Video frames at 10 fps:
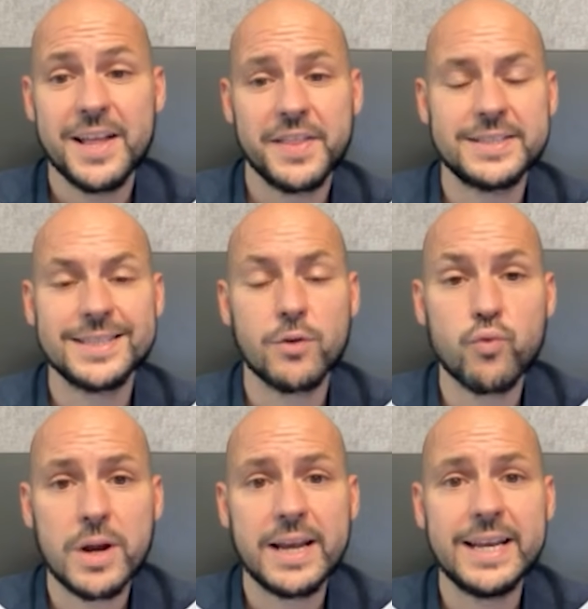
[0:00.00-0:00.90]
This is a
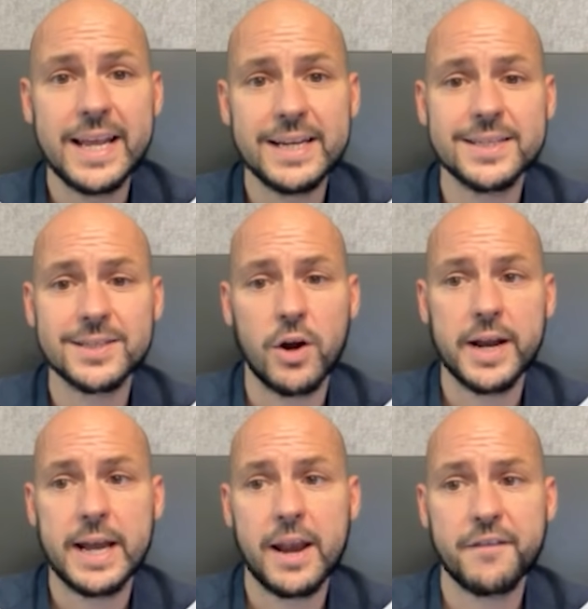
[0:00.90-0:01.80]
really neat
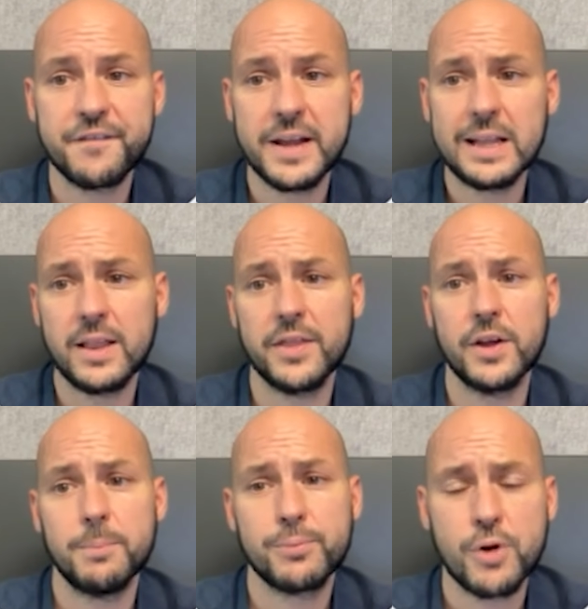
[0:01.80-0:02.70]
design, and I feel
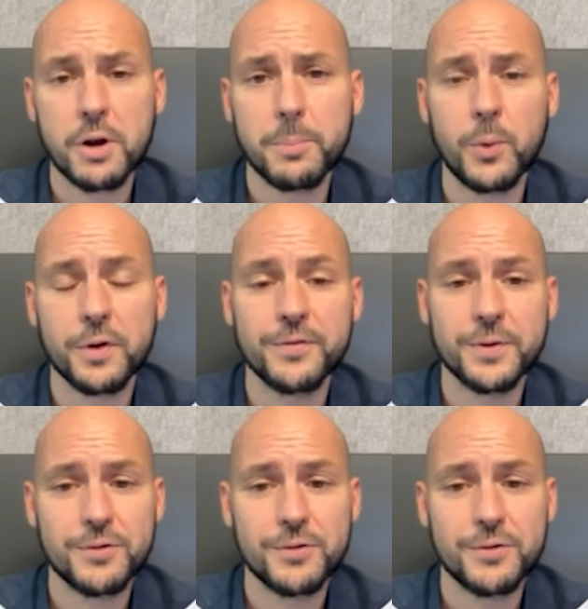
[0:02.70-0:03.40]
that Productboard have